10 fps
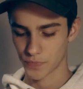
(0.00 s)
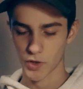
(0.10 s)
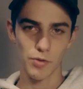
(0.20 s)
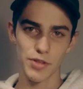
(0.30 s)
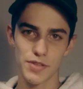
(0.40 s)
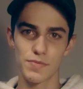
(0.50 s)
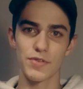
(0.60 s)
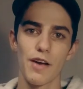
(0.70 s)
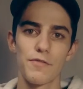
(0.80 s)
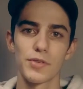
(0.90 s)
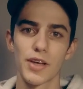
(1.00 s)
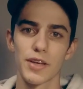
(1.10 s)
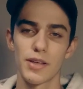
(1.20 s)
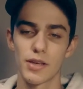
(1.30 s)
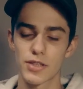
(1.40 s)
only subscribe if you
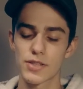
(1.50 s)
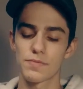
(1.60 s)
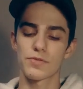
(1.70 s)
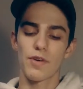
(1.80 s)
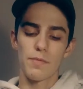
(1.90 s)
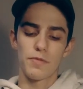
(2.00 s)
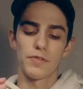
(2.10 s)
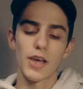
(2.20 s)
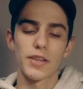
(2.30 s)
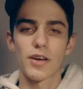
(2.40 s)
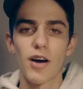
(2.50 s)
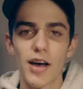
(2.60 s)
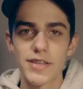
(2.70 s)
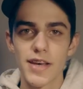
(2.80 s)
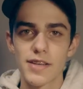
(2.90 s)
like the
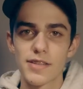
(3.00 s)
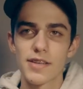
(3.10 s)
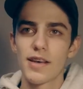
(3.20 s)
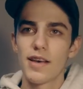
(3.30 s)
content.